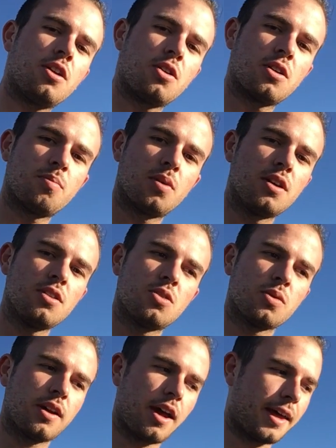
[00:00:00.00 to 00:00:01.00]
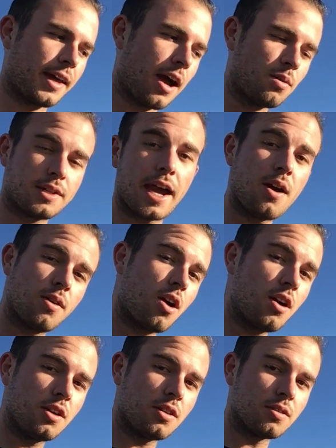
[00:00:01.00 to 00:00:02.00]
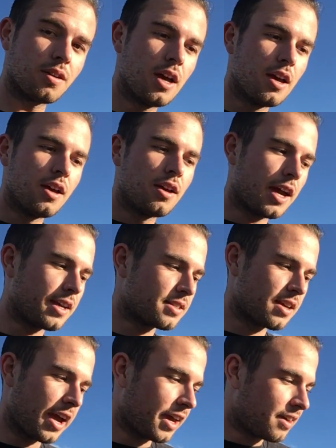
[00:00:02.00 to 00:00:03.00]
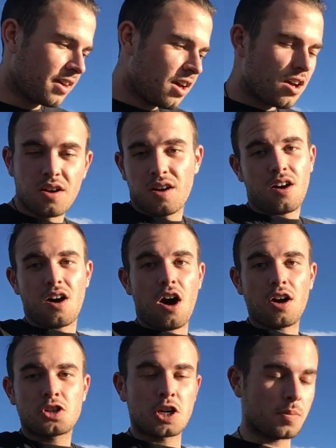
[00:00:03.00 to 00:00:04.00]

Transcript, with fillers: are you going to put into it? Like, how down are you? It's like, all